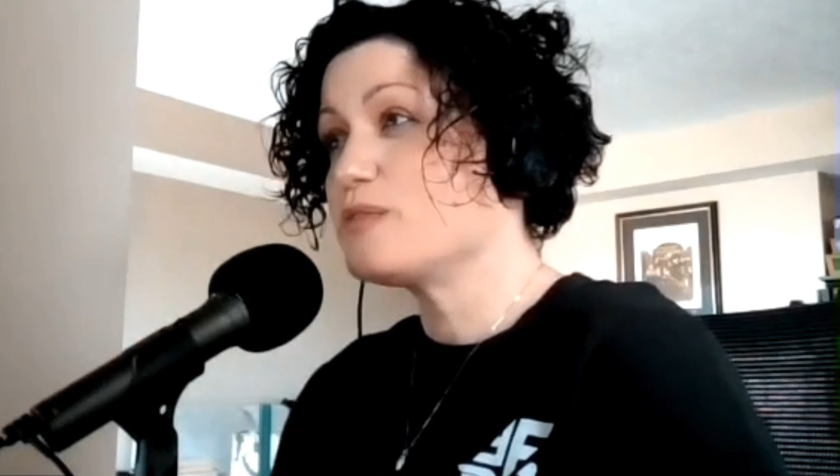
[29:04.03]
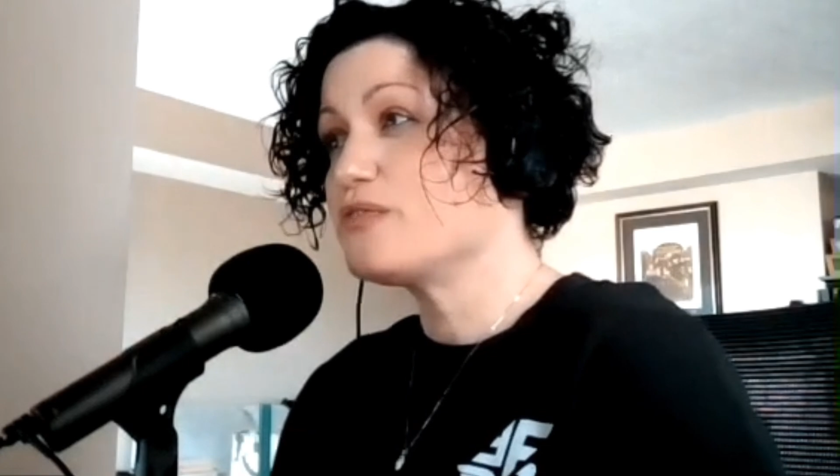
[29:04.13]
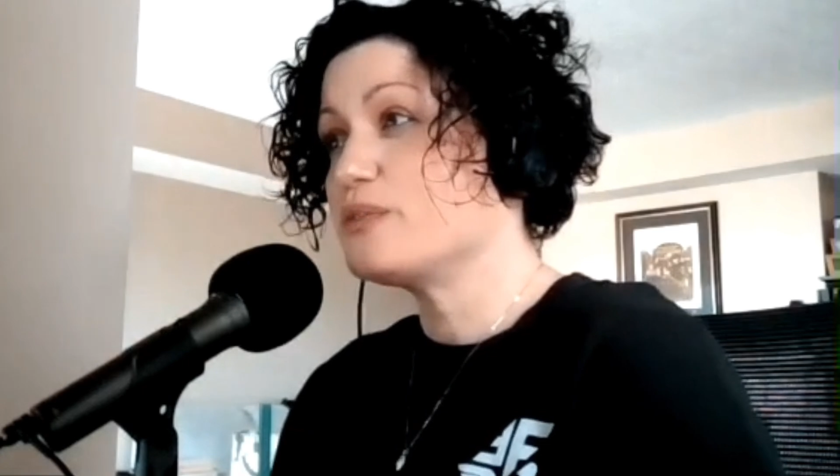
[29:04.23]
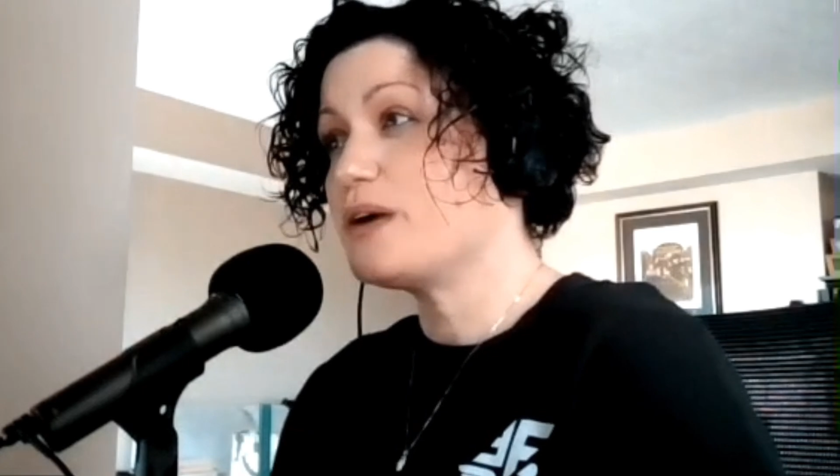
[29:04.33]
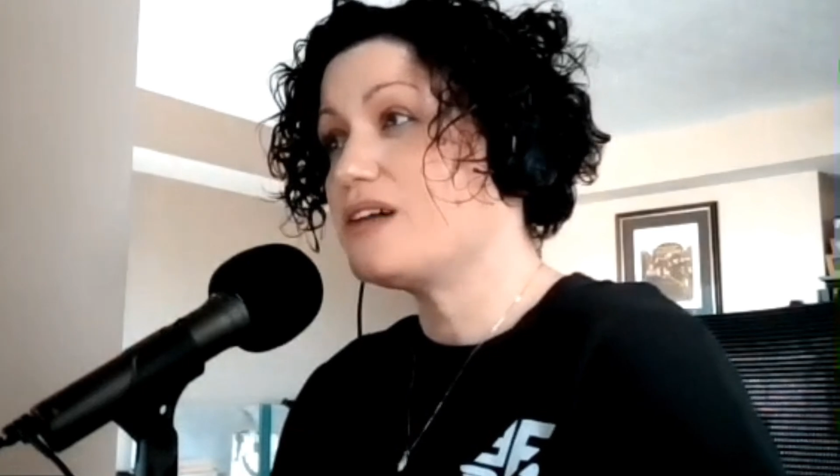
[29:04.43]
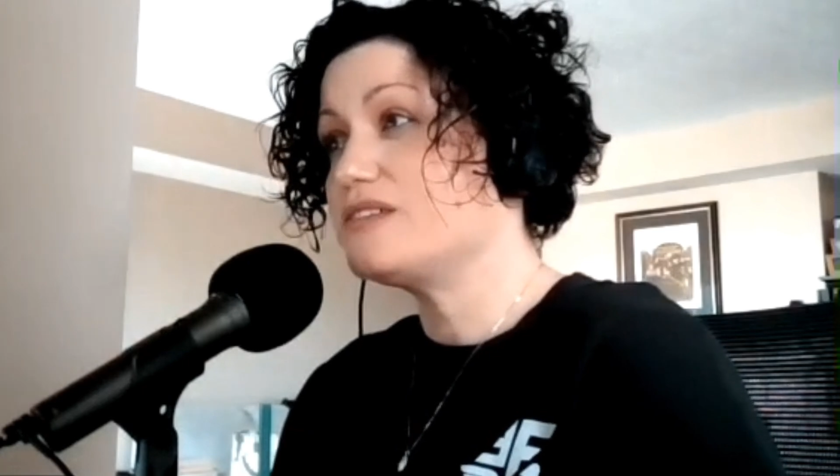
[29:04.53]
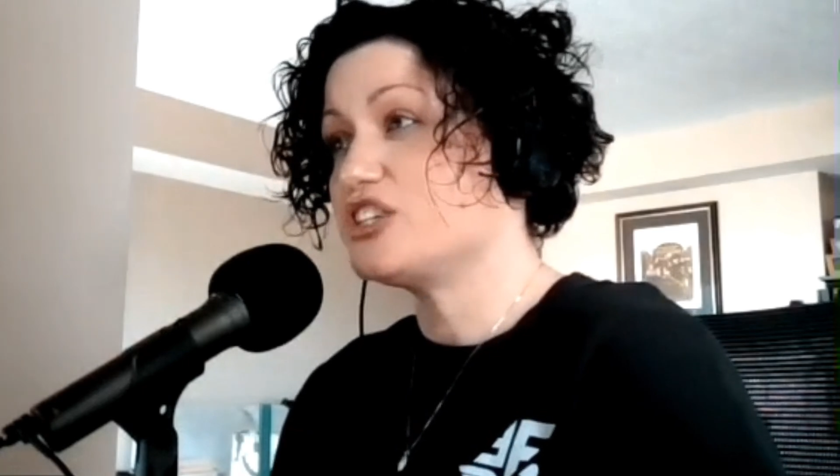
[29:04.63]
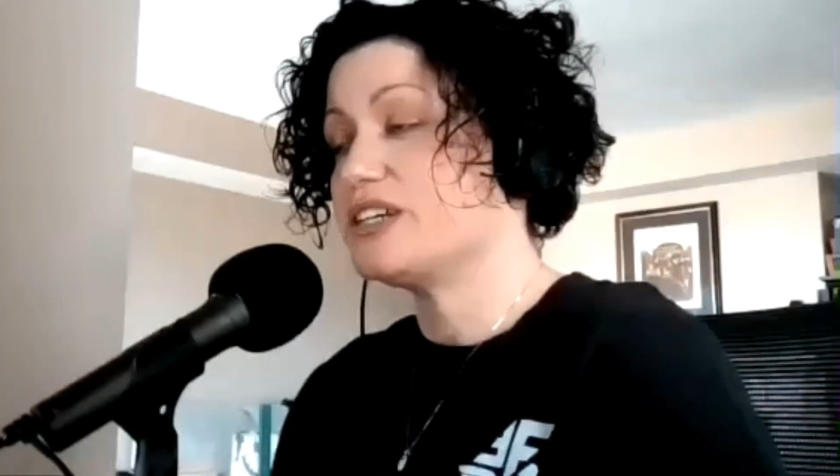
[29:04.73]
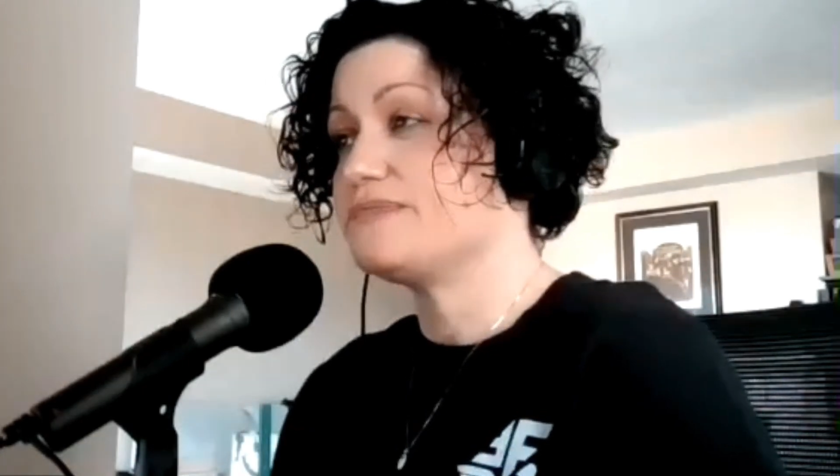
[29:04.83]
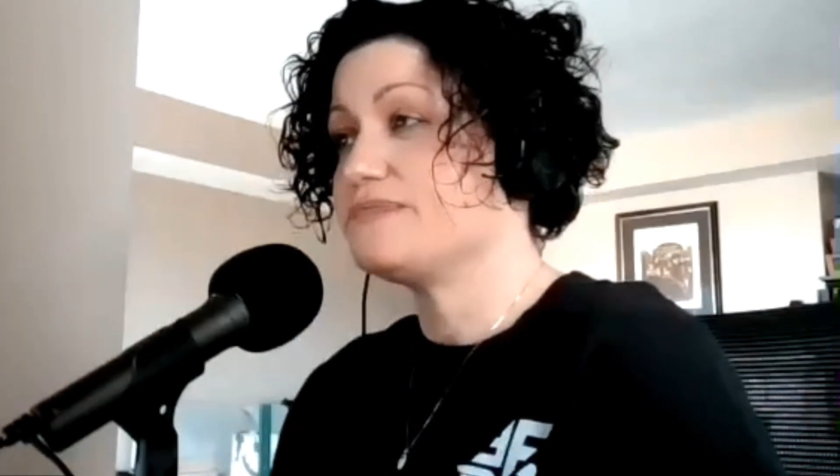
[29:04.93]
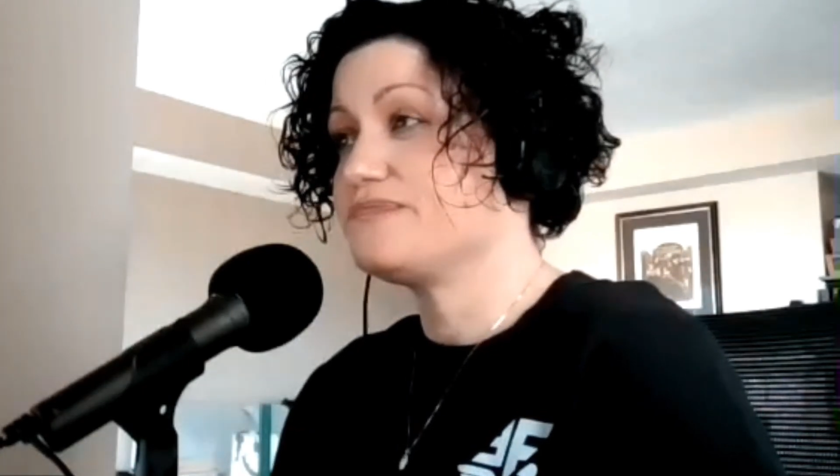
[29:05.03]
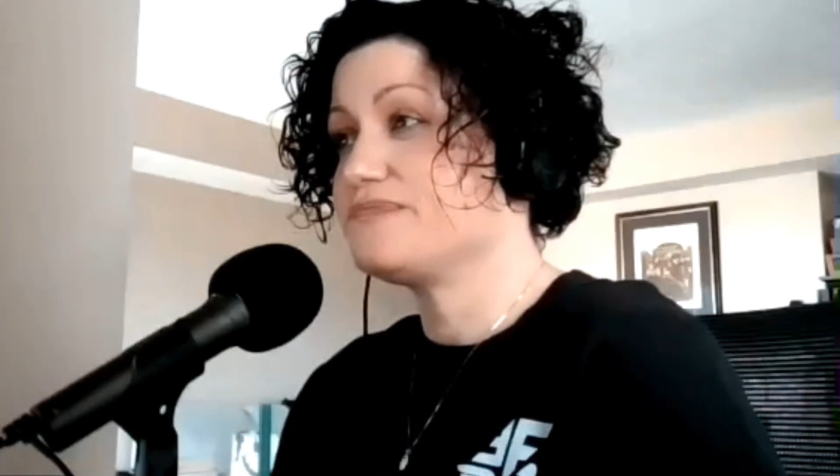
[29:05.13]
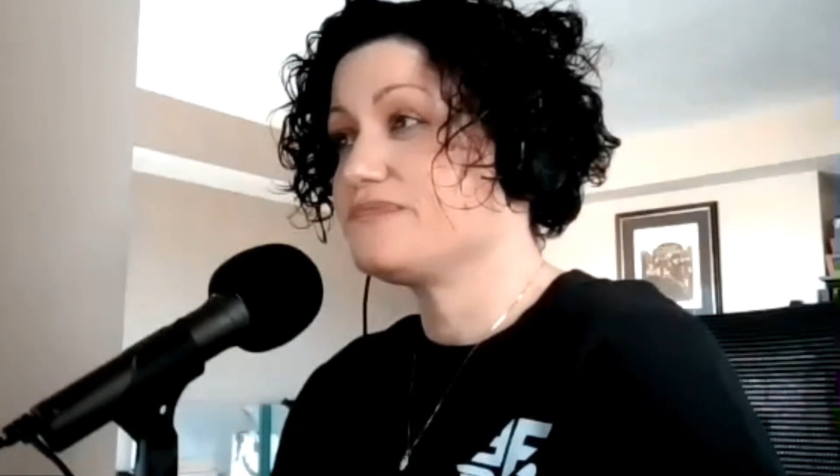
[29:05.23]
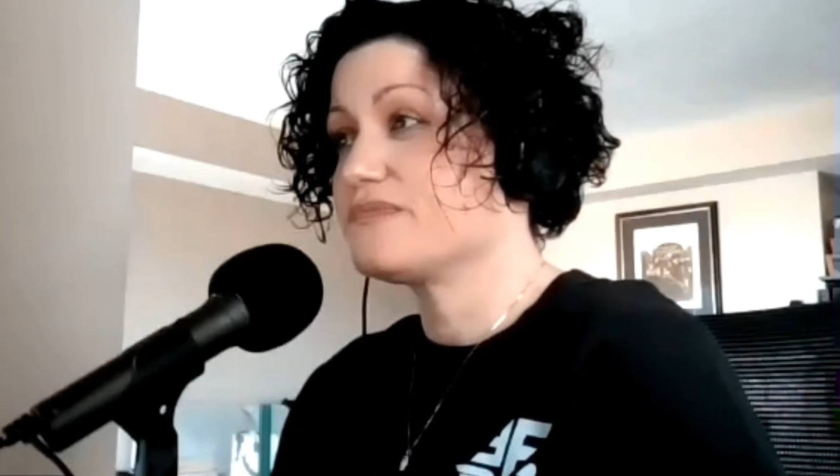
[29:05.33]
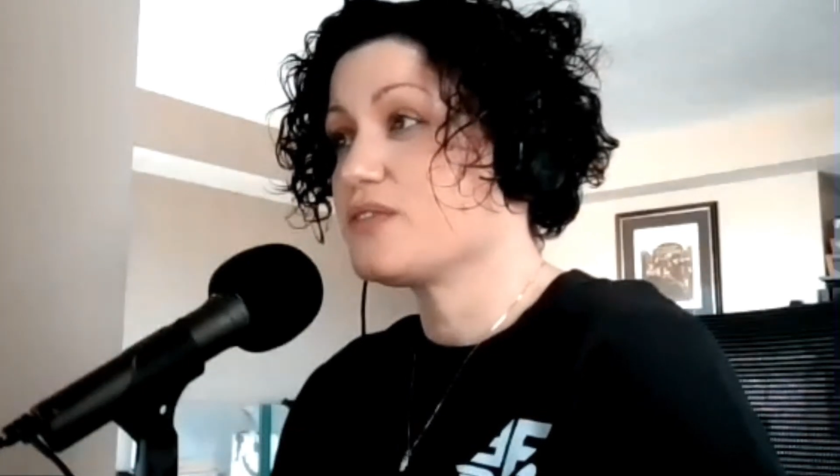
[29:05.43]
of an apology.
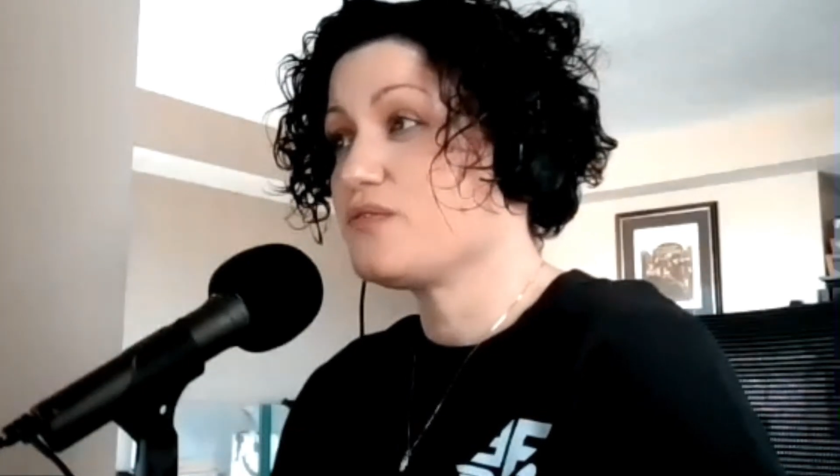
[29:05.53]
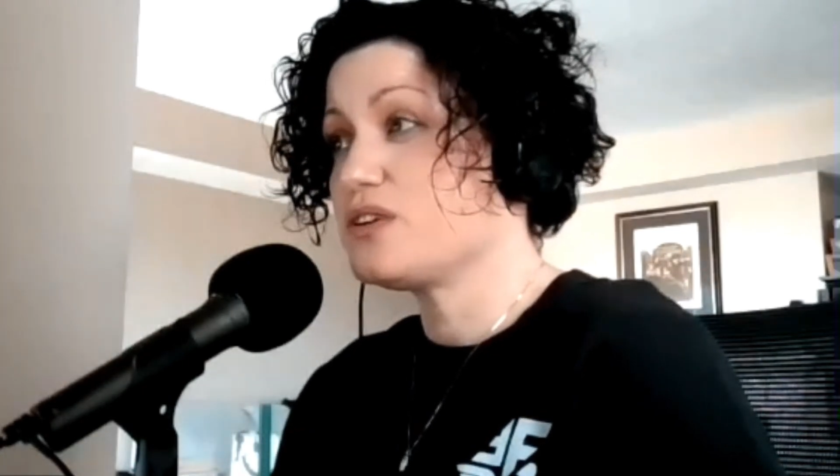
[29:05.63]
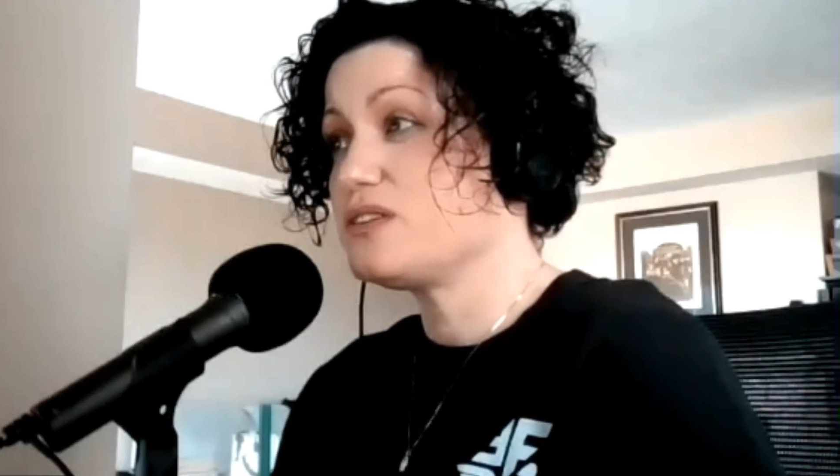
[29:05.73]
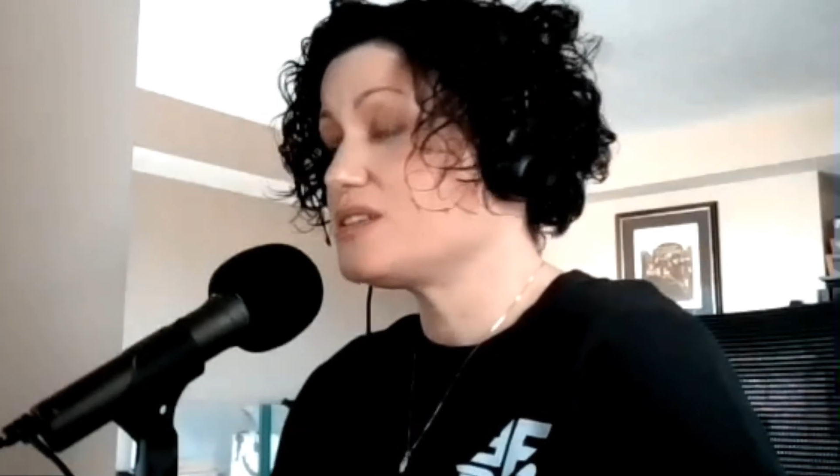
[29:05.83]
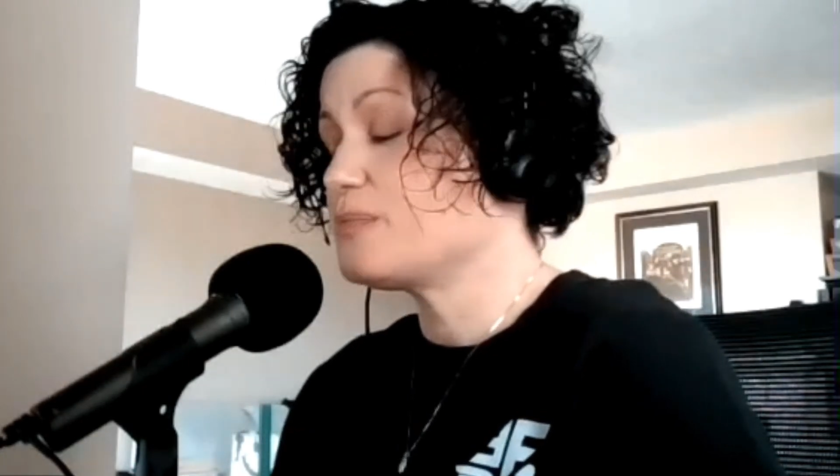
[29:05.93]
First,